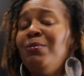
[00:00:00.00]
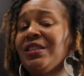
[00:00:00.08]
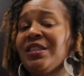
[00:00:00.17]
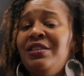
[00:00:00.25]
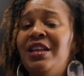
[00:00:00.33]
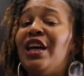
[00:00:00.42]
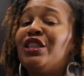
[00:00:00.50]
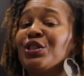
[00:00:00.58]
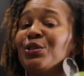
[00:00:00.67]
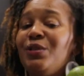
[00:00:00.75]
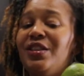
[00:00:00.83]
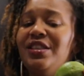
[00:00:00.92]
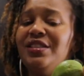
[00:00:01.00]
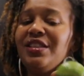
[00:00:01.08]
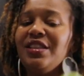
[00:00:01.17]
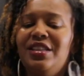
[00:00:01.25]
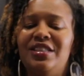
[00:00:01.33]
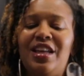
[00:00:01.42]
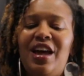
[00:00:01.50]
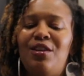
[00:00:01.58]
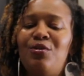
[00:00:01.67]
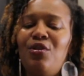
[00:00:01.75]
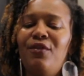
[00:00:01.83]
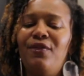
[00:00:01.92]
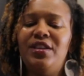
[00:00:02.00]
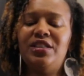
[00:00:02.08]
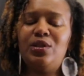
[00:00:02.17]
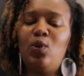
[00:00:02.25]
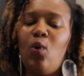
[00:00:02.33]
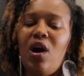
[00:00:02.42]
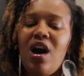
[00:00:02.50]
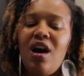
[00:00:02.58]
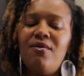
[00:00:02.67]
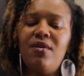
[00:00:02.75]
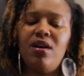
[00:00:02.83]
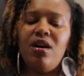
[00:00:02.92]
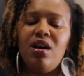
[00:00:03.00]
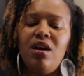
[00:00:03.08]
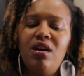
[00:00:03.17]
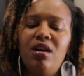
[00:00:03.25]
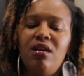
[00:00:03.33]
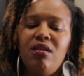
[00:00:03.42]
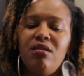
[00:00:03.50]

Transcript: still not sure what this is. I don't know if it's guava.